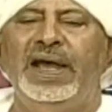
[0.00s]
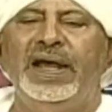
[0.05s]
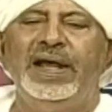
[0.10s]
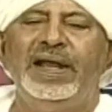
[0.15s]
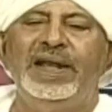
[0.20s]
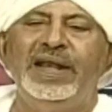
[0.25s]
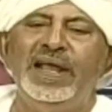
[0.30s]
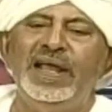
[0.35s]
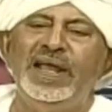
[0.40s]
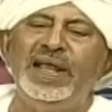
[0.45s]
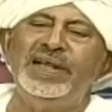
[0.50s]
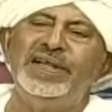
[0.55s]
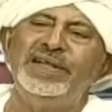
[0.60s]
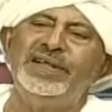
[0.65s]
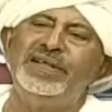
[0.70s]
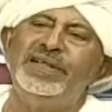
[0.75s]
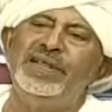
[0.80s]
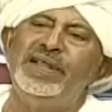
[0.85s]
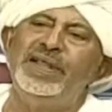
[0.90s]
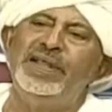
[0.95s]
In
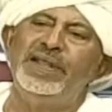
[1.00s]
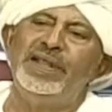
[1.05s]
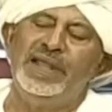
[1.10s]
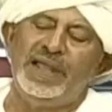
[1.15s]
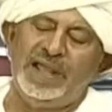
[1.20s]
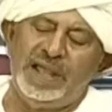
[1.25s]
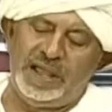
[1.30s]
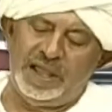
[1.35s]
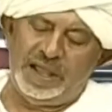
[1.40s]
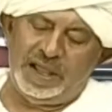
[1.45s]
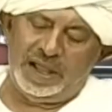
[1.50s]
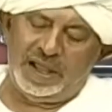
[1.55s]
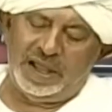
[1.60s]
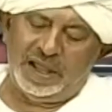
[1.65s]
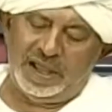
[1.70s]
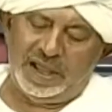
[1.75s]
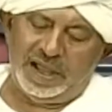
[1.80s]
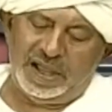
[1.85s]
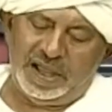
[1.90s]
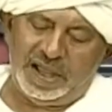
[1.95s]
English,
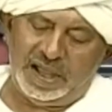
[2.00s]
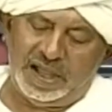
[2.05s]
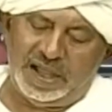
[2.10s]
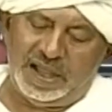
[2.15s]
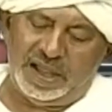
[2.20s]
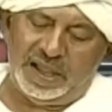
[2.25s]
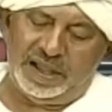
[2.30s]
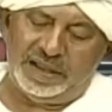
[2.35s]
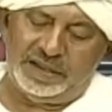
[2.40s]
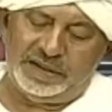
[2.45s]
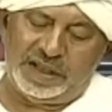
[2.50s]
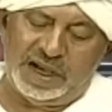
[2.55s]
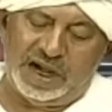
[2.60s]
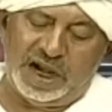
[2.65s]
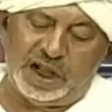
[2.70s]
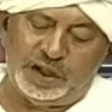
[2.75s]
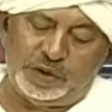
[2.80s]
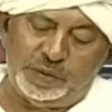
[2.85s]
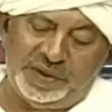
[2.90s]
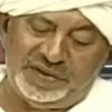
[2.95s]
there
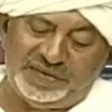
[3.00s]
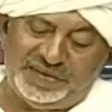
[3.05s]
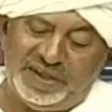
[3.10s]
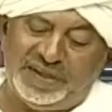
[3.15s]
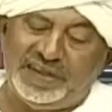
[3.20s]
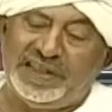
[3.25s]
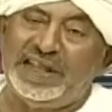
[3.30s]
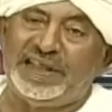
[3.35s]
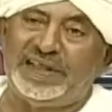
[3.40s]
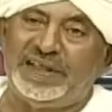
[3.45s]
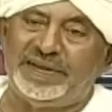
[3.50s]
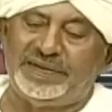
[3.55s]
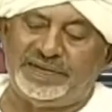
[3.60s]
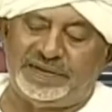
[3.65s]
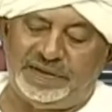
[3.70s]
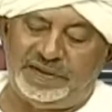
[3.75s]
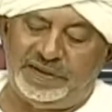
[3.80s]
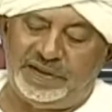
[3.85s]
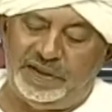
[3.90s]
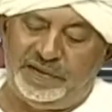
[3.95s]
are 26
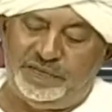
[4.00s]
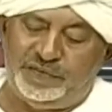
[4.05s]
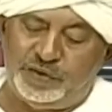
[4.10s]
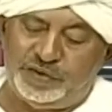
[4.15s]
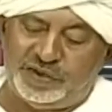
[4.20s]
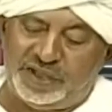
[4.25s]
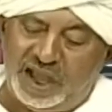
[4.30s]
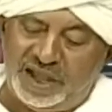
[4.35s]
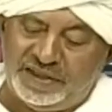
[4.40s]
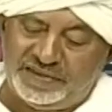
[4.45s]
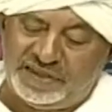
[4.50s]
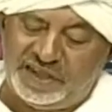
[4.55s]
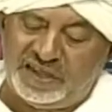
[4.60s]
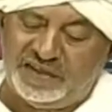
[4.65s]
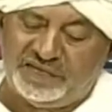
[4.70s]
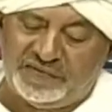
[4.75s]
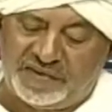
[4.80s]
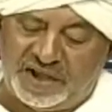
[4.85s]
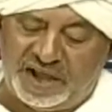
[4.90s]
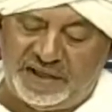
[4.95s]
letters. If you take
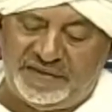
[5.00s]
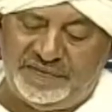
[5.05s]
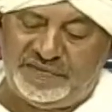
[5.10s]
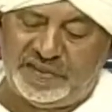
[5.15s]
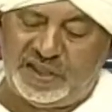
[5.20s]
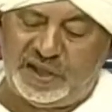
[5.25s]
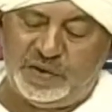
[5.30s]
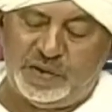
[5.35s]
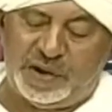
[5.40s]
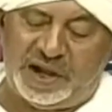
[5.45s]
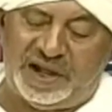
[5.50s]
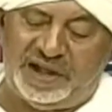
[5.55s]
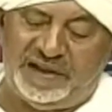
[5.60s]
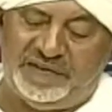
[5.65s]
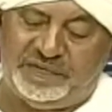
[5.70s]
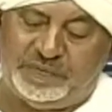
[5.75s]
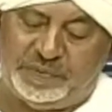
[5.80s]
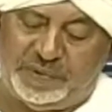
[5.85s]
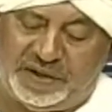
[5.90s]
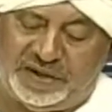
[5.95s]
these 5, then you are
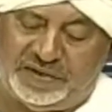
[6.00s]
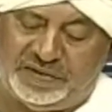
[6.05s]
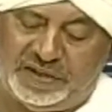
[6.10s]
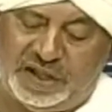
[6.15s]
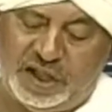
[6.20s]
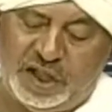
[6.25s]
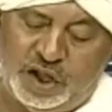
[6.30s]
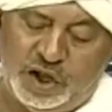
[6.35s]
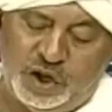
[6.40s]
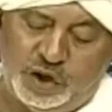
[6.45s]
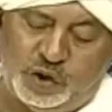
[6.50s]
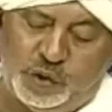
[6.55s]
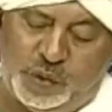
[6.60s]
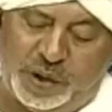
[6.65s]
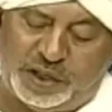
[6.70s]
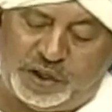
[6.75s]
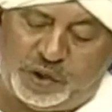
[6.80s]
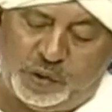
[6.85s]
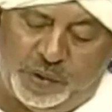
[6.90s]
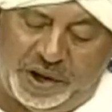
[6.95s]
left with
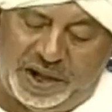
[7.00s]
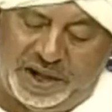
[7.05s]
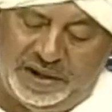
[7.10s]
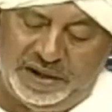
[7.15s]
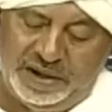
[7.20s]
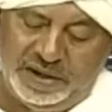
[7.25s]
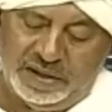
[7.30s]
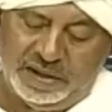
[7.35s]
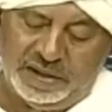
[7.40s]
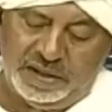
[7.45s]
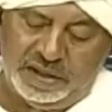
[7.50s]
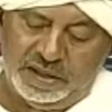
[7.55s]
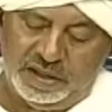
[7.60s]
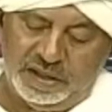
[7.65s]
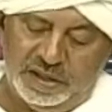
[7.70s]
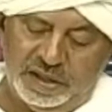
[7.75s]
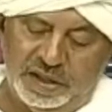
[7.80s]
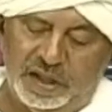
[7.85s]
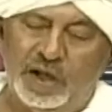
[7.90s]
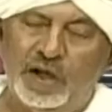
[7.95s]
21
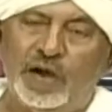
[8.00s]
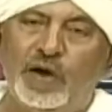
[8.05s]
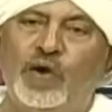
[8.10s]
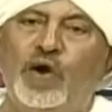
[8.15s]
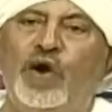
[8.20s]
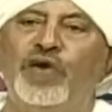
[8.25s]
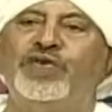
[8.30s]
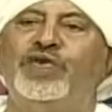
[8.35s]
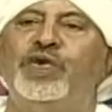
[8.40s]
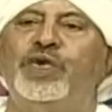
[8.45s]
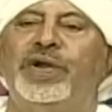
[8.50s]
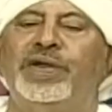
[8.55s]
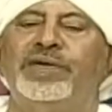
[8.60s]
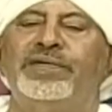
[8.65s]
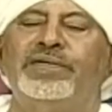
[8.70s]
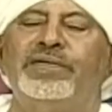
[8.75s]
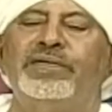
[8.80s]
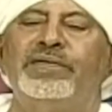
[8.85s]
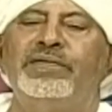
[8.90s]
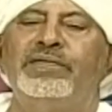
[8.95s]

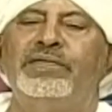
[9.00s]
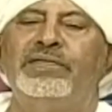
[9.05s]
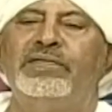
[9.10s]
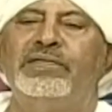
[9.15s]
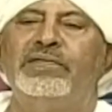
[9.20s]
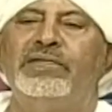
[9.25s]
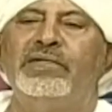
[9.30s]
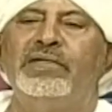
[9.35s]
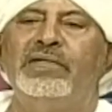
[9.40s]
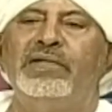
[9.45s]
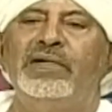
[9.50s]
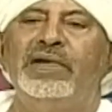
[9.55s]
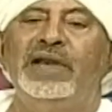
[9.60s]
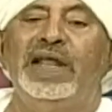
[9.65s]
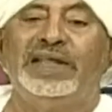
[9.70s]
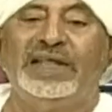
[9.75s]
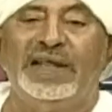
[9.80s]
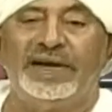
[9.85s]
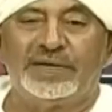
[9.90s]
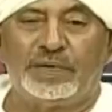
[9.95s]
consonants,
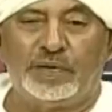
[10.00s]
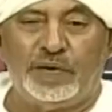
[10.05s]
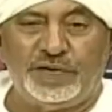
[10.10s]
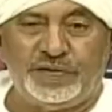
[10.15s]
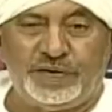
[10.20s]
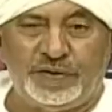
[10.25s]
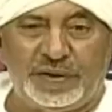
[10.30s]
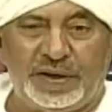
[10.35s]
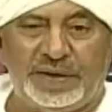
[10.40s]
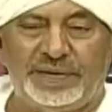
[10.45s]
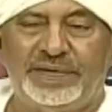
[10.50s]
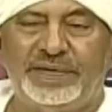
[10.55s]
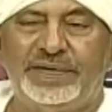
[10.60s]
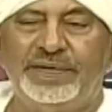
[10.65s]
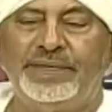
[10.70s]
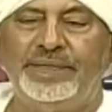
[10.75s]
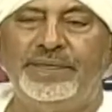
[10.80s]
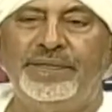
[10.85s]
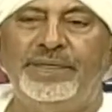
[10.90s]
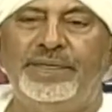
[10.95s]
letter consonants.
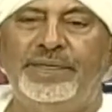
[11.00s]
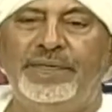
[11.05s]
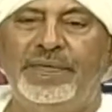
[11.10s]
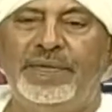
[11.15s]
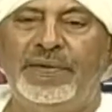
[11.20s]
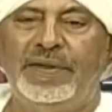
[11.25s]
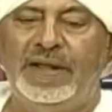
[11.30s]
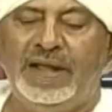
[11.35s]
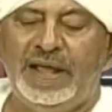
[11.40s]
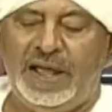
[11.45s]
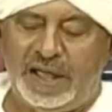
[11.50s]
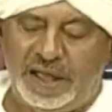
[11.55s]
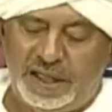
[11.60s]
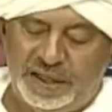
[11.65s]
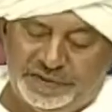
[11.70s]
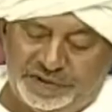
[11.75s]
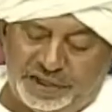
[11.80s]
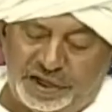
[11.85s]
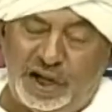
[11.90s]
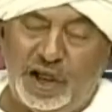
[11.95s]

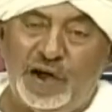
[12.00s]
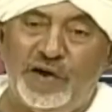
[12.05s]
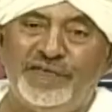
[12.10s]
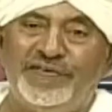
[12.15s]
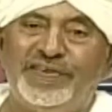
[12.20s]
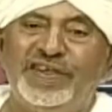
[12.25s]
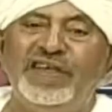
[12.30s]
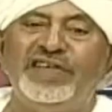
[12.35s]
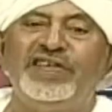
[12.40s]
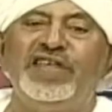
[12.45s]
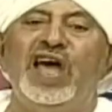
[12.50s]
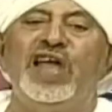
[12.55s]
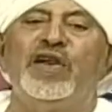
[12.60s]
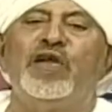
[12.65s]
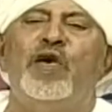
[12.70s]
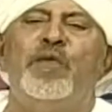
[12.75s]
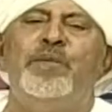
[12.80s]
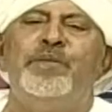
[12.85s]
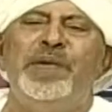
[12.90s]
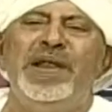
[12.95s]
3 of these are
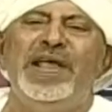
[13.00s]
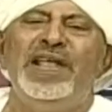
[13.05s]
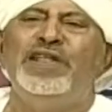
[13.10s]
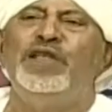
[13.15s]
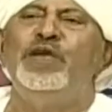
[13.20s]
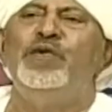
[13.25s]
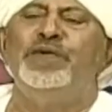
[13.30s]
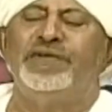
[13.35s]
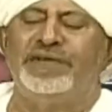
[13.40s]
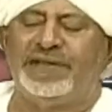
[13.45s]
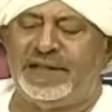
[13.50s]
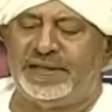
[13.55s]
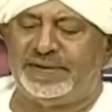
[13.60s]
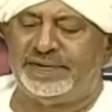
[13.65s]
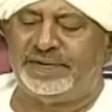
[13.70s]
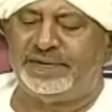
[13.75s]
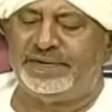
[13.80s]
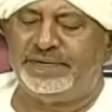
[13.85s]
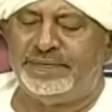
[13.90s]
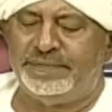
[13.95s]
completely
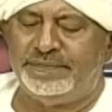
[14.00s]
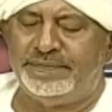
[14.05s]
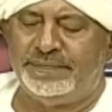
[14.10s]
useless.